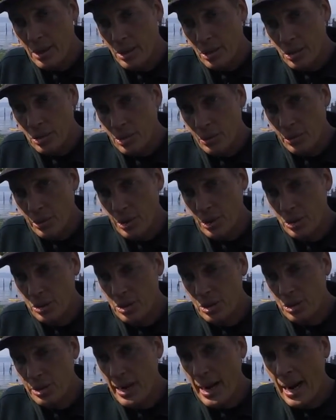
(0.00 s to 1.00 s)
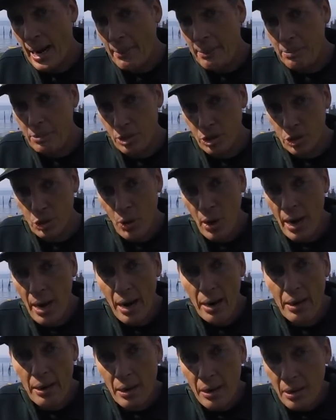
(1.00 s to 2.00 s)
So we use this app to
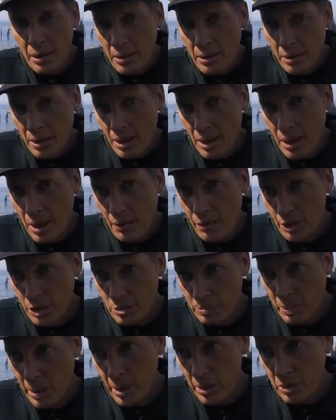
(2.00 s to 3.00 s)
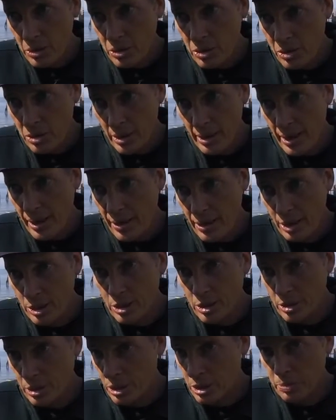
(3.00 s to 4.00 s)
track these boats, and
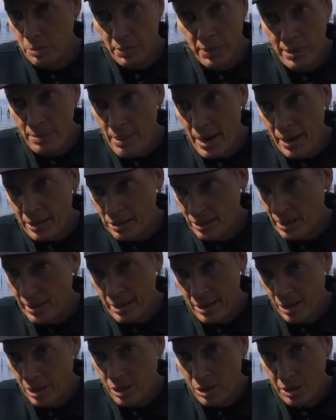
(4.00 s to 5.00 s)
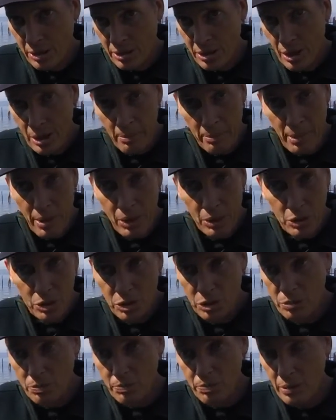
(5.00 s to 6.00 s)
it's pretty amazing. I can click on
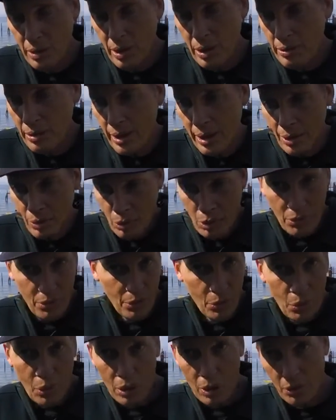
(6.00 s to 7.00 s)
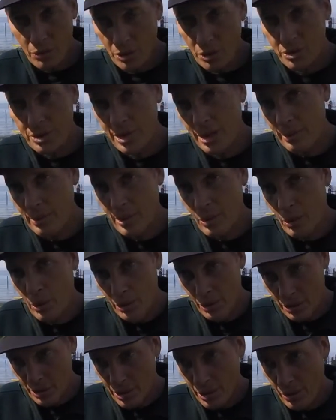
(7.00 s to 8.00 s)
boats anywhere in the world and tell me where
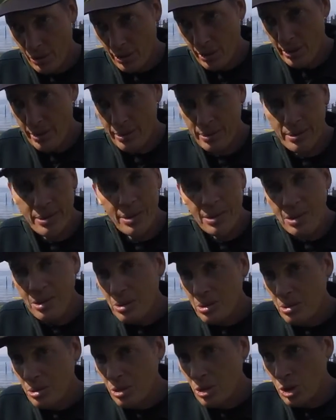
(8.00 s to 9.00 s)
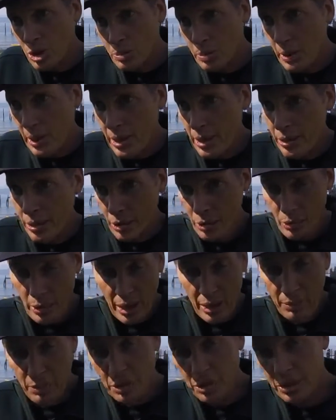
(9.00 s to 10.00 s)
they're going, their speed, their arrival